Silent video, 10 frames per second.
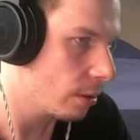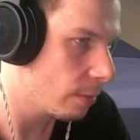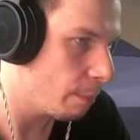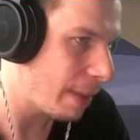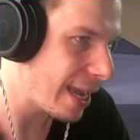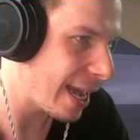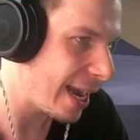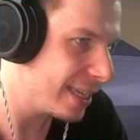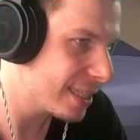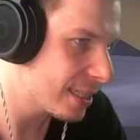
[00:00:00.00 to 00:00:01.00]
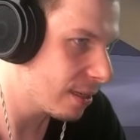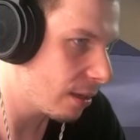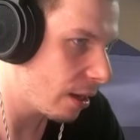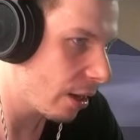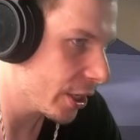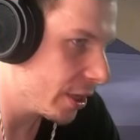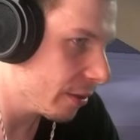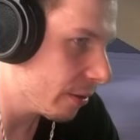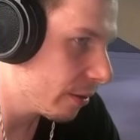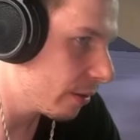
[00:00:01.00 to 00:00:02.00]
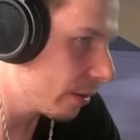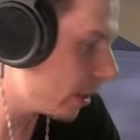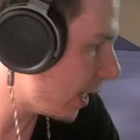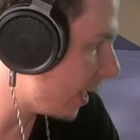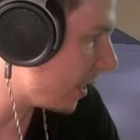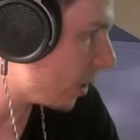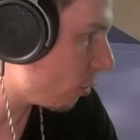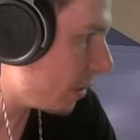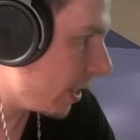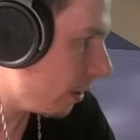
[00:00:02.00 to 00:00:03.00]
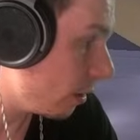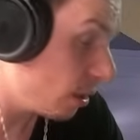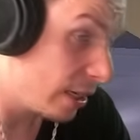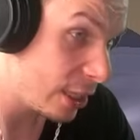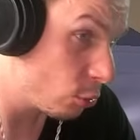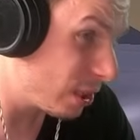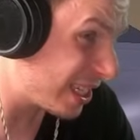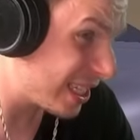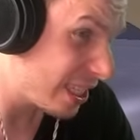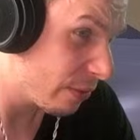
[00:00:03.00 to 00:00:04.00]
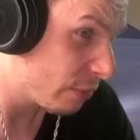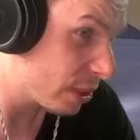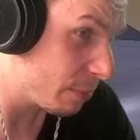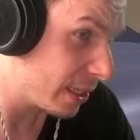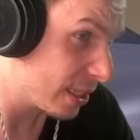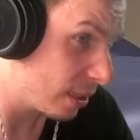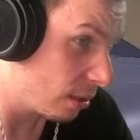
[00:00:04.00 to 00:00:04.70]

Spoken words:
my eyes are here at the edge of the angle. As soon as I see the first pixel,